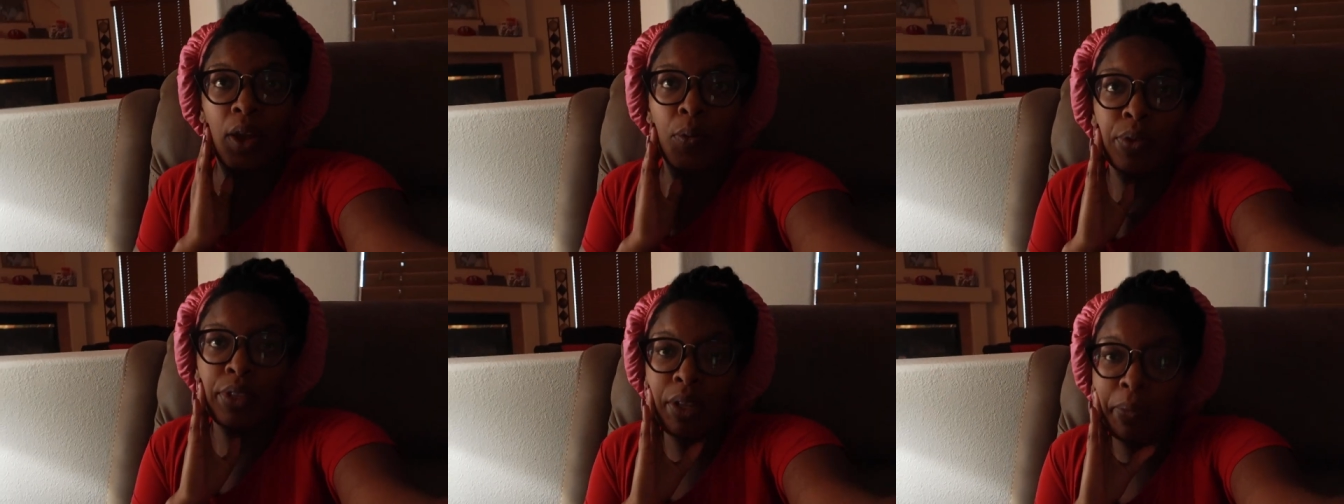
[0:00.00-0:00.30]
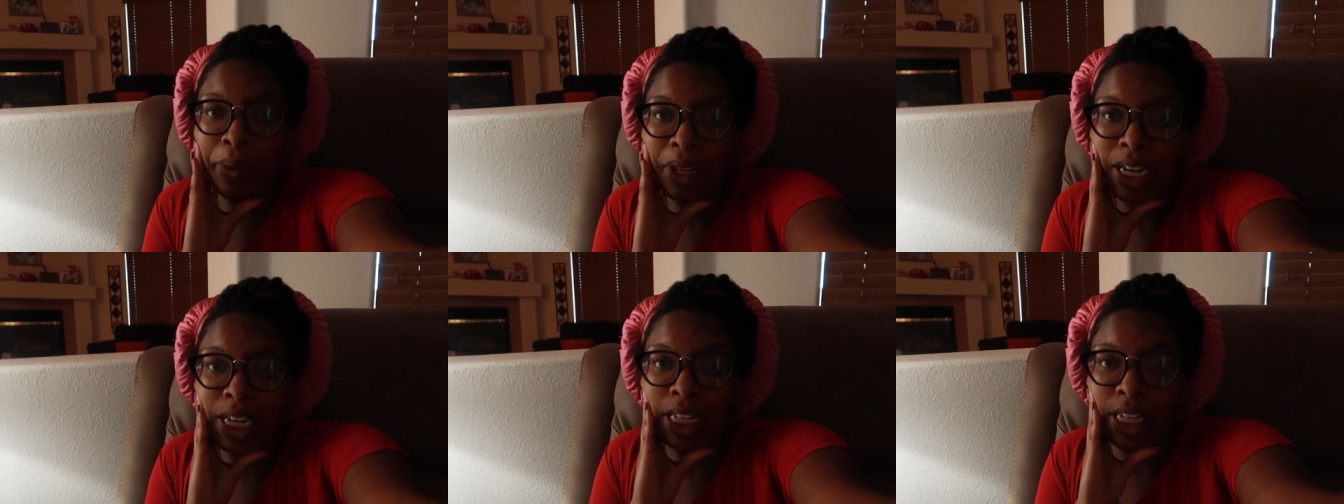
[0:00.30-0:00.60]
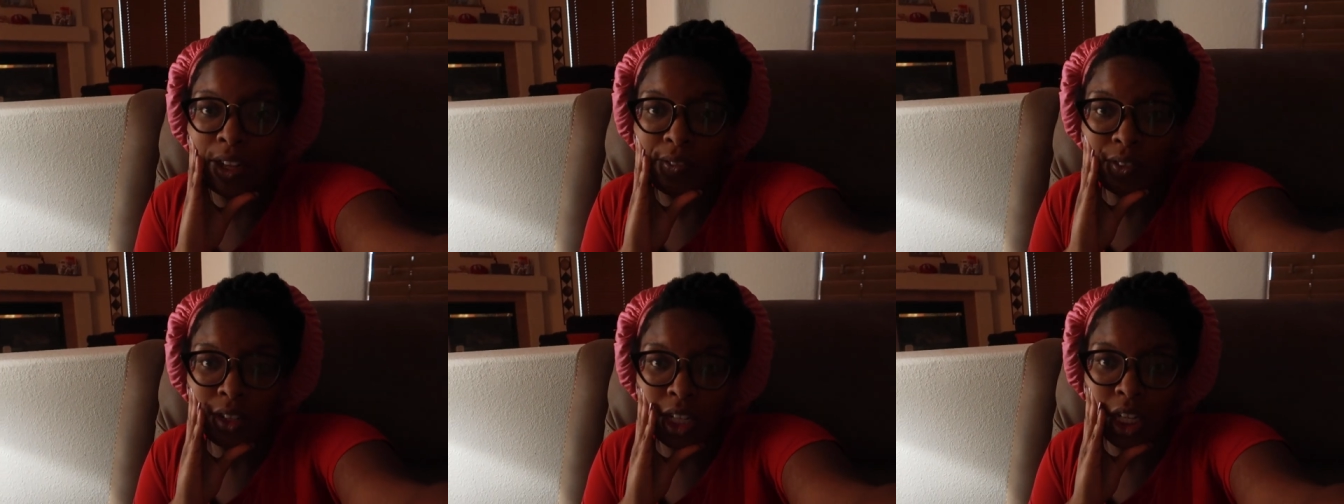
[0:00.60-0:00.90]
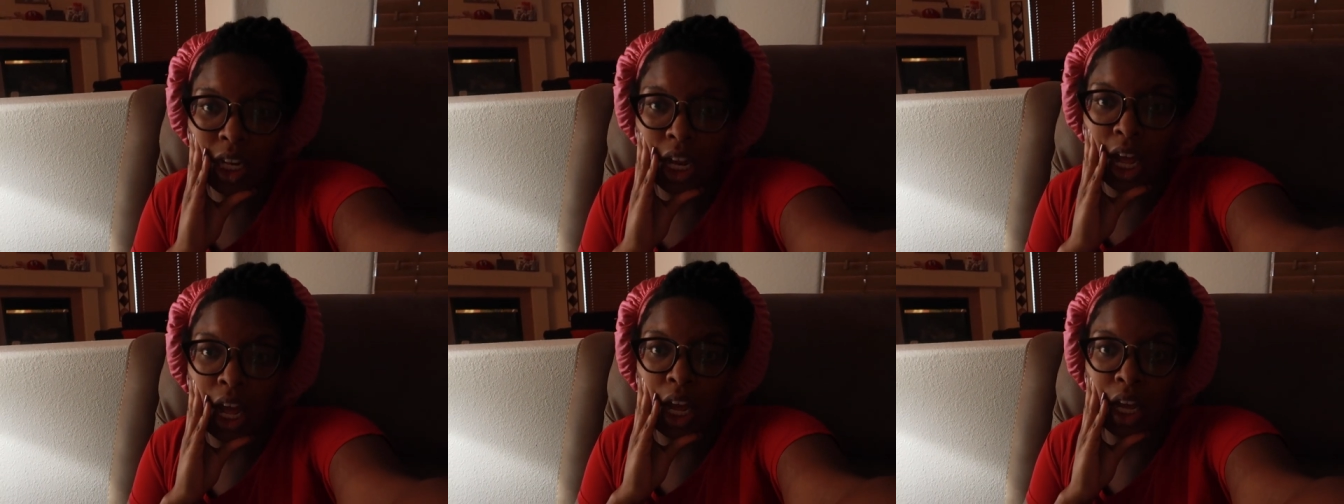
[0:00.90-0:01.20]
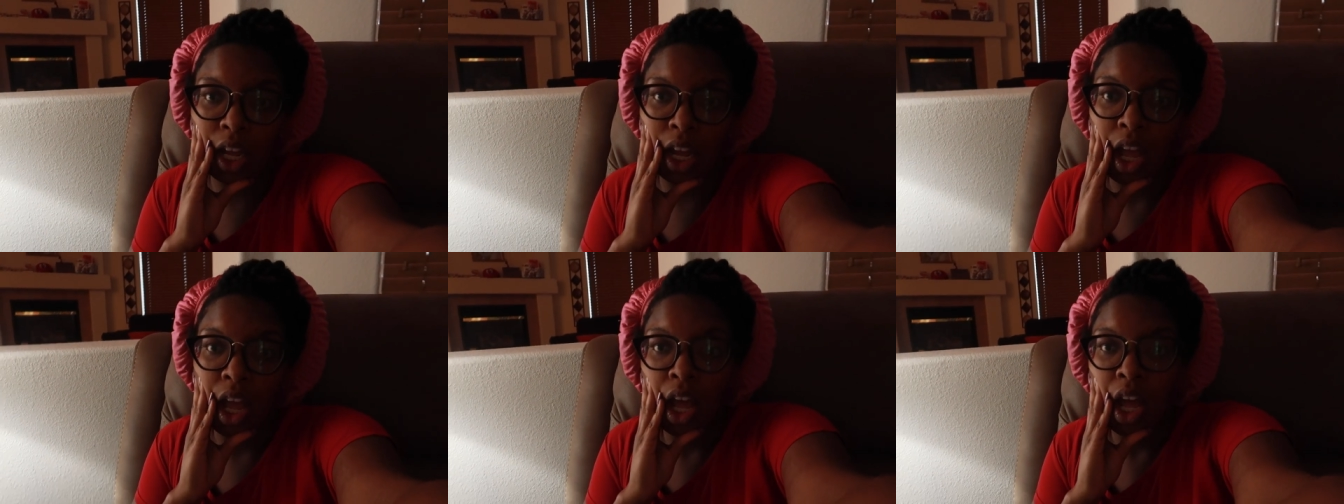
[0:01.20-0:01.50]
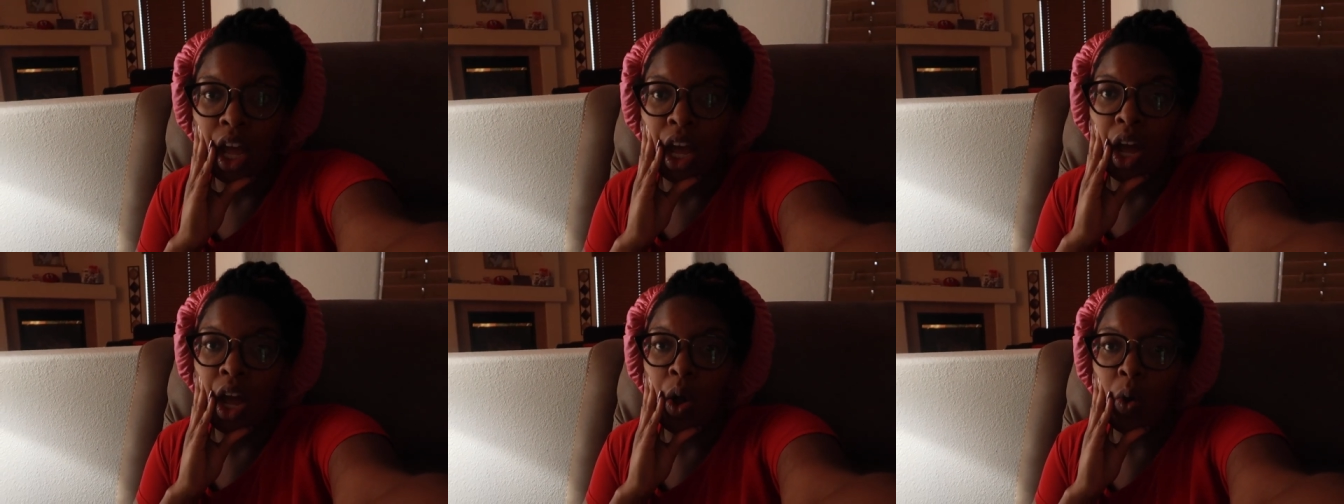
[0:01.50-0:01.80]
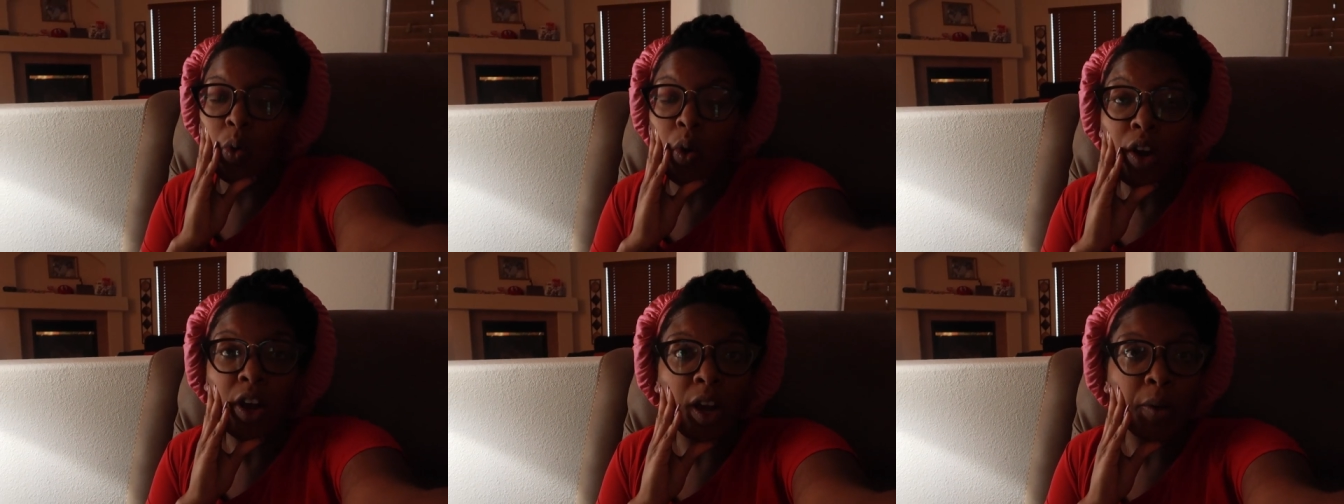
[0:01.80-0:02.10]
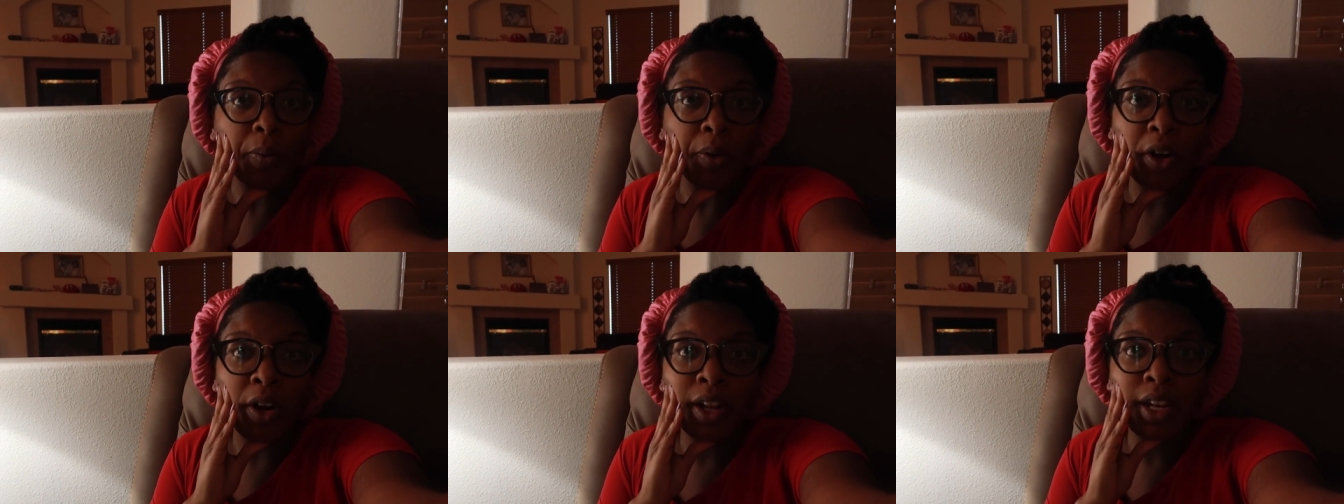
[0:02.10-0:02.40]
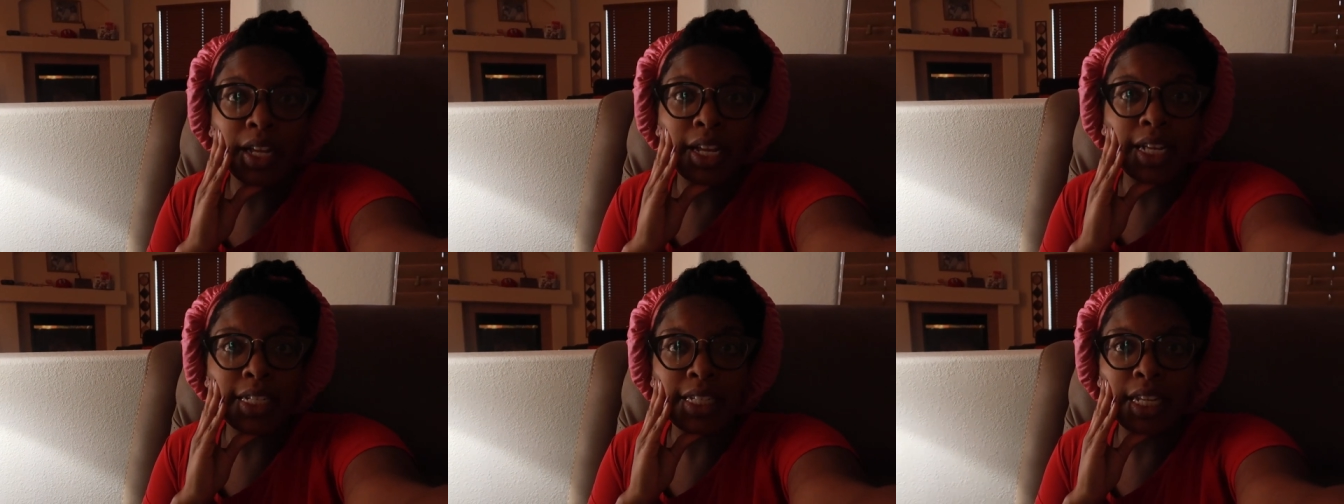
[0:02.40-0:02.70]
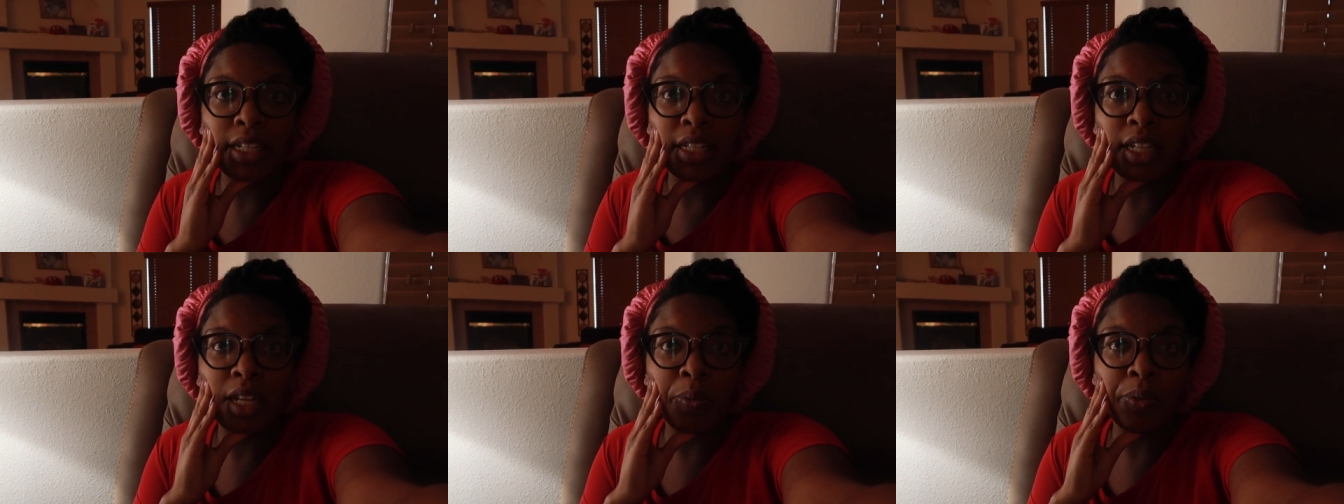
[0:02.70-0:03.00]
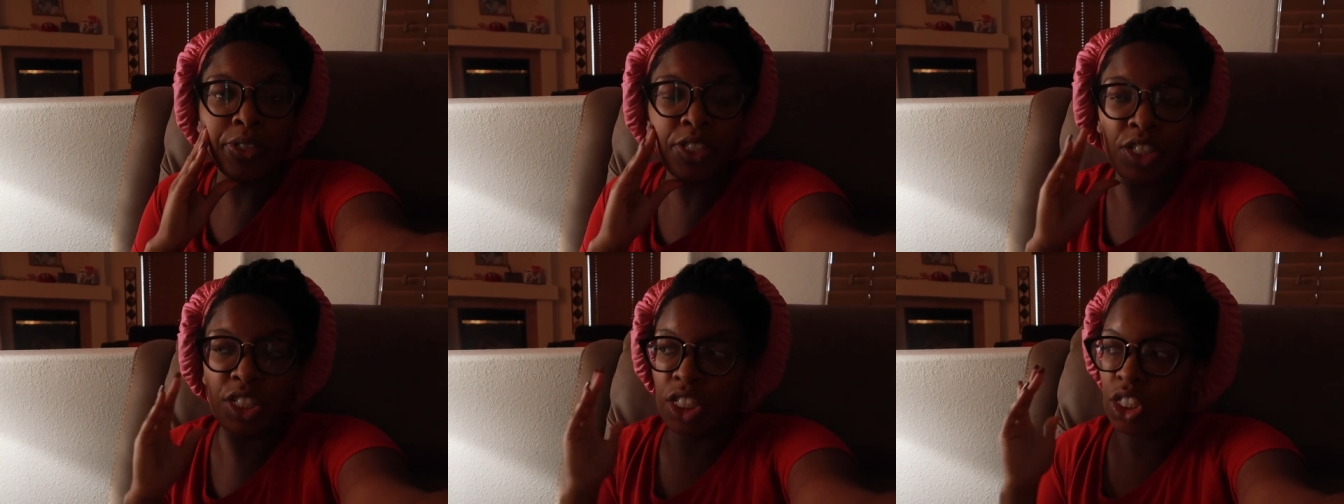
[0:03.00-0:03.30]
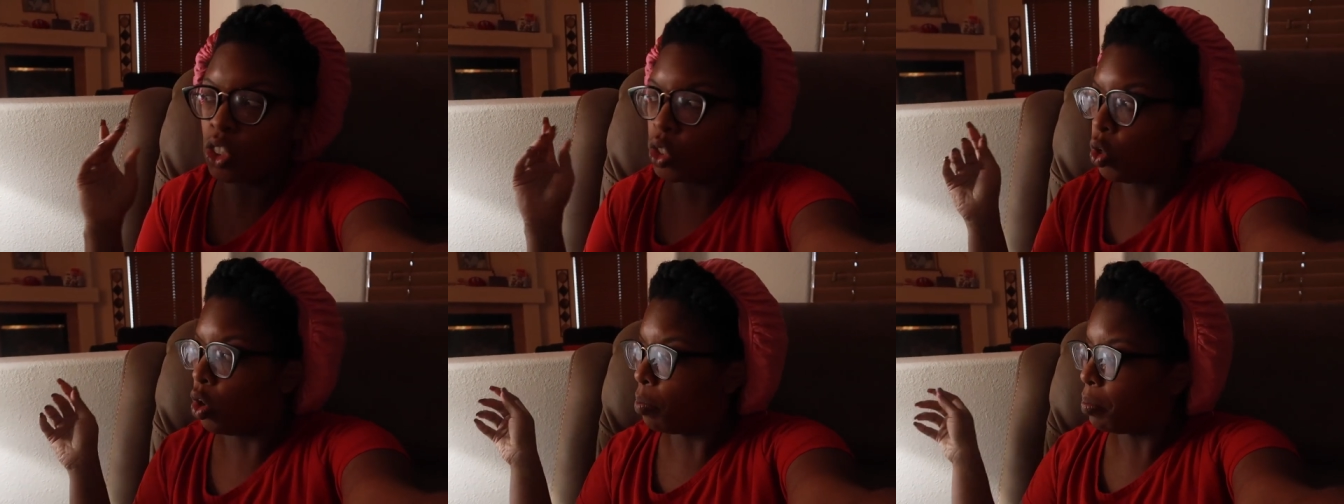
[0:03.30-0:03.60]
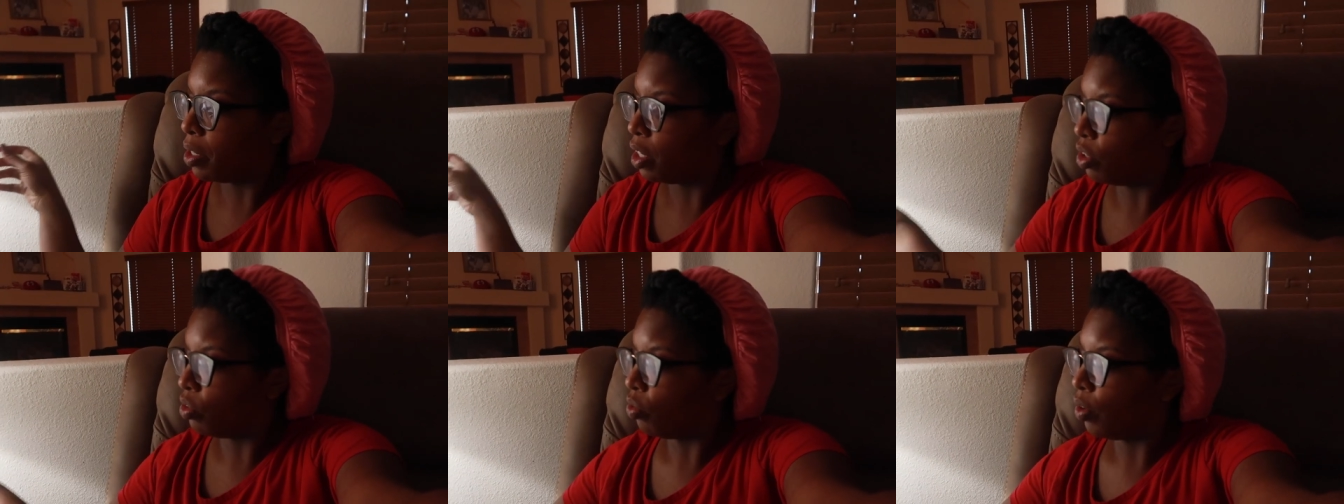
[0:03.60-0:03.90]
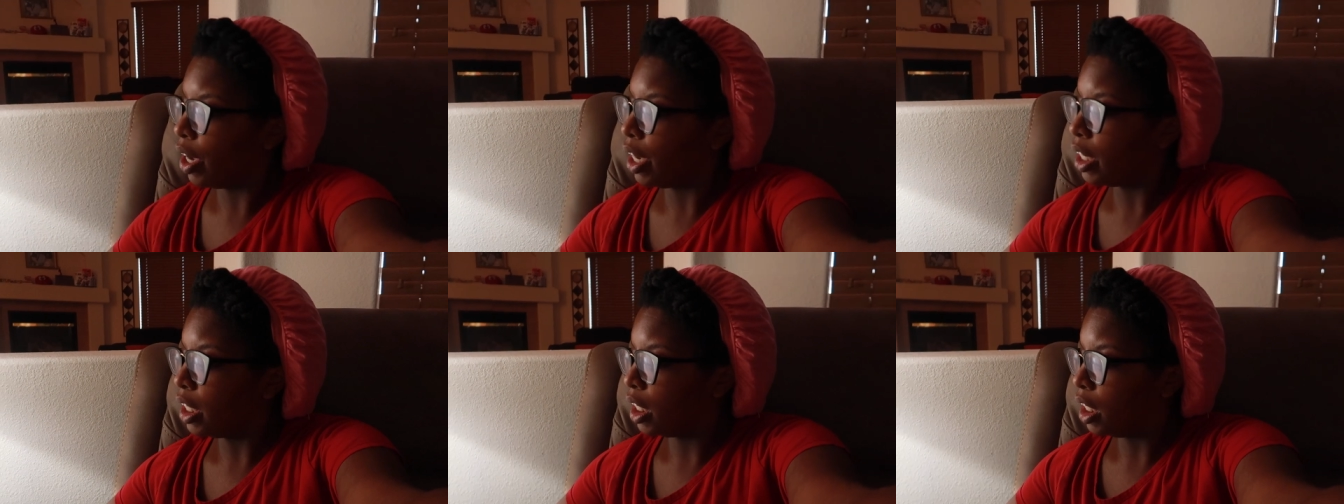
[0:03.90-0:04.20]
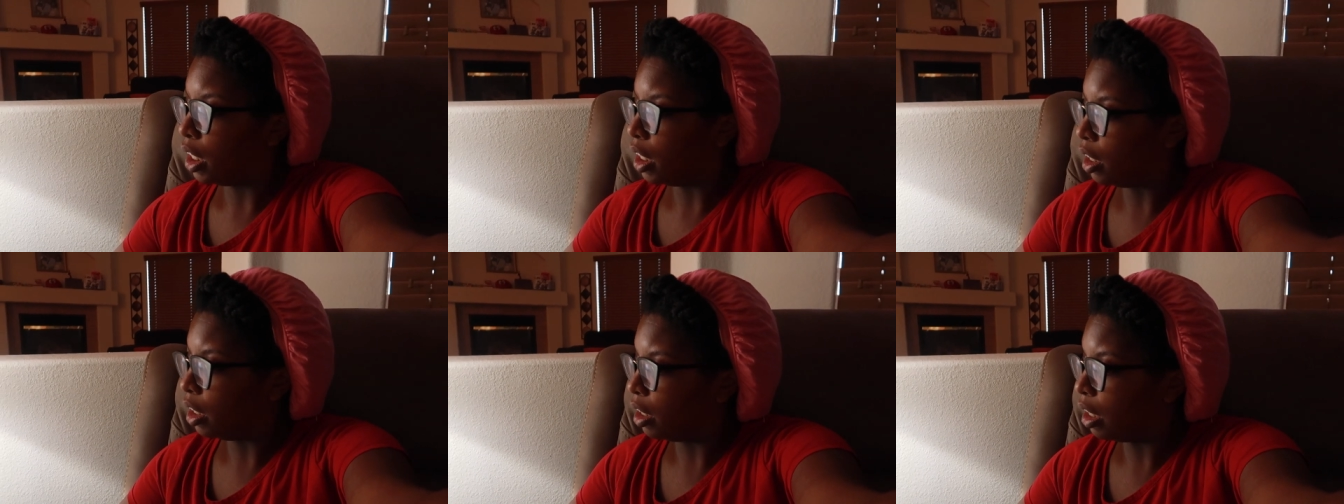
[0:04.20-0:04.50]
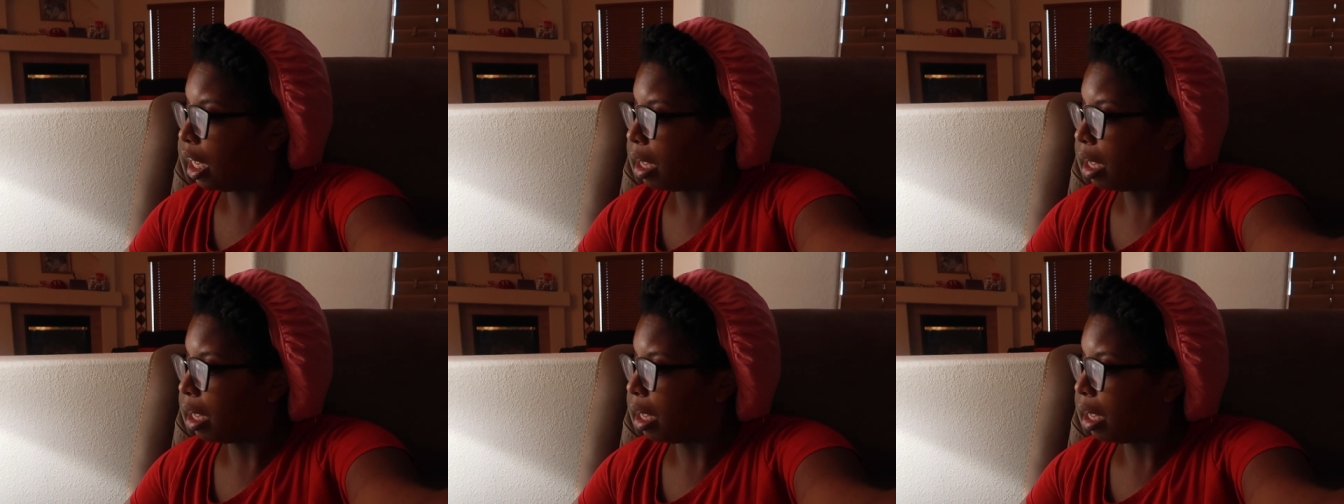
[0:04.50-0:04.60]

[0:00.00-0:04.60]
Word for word: Went to bed at 11 o'clock, woke up early because it was just storming and raining.